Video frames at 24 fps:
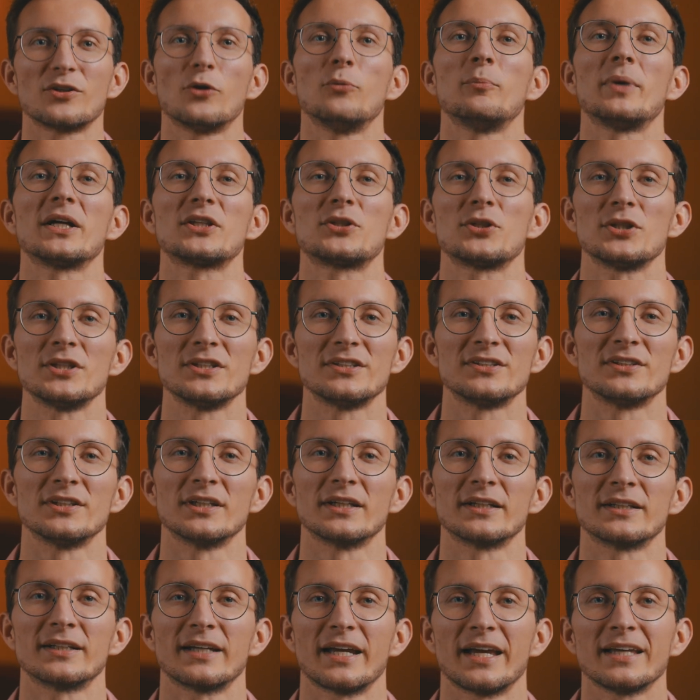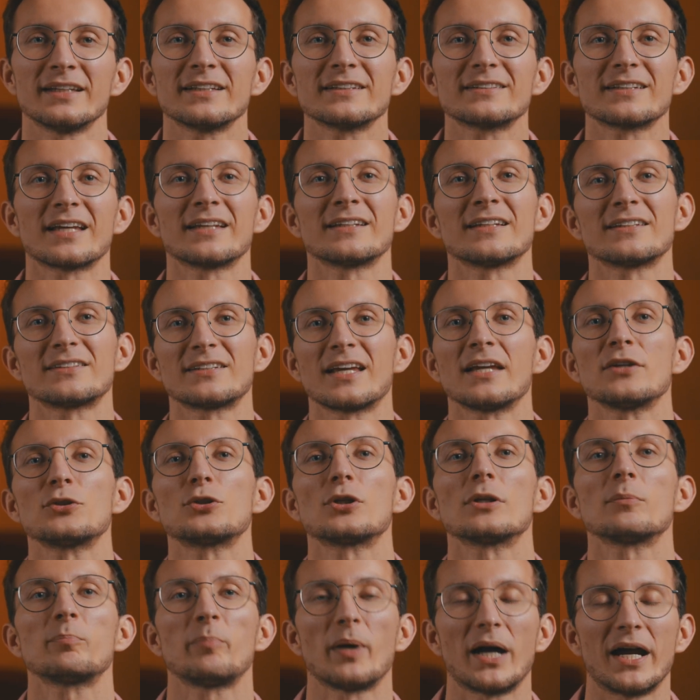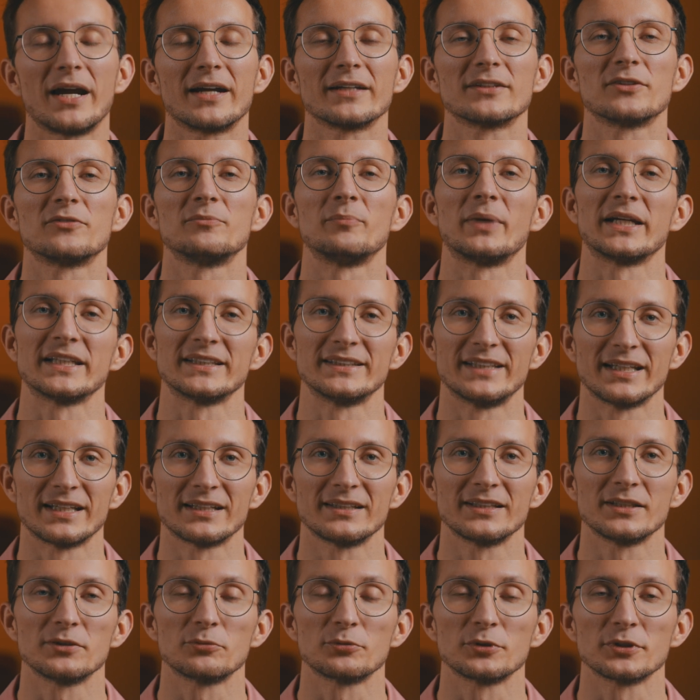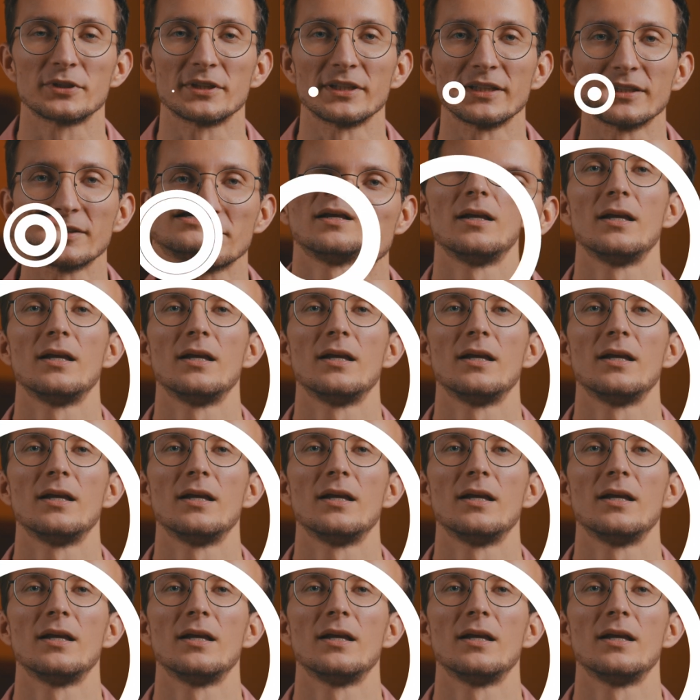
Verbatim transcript: so much easier and is an essential part of my daily routine.